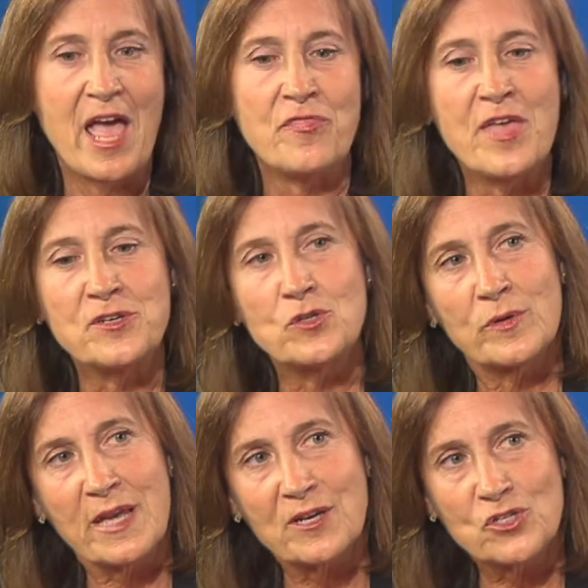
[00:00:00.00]
and then
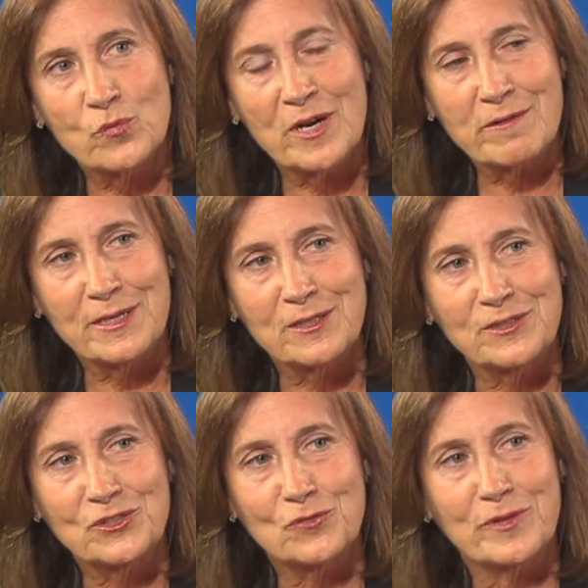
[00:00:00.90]
doing
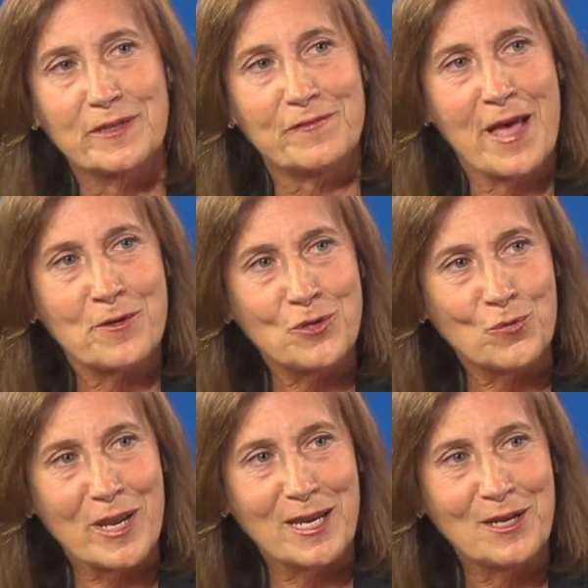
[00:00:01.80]
actuariales to
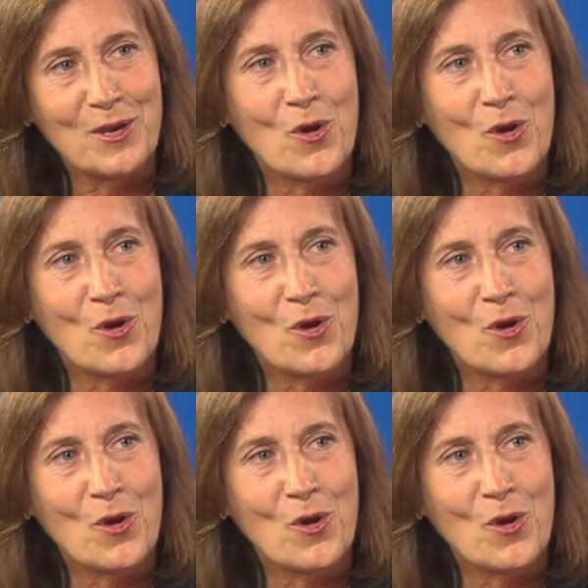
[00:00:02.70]
reevaluate,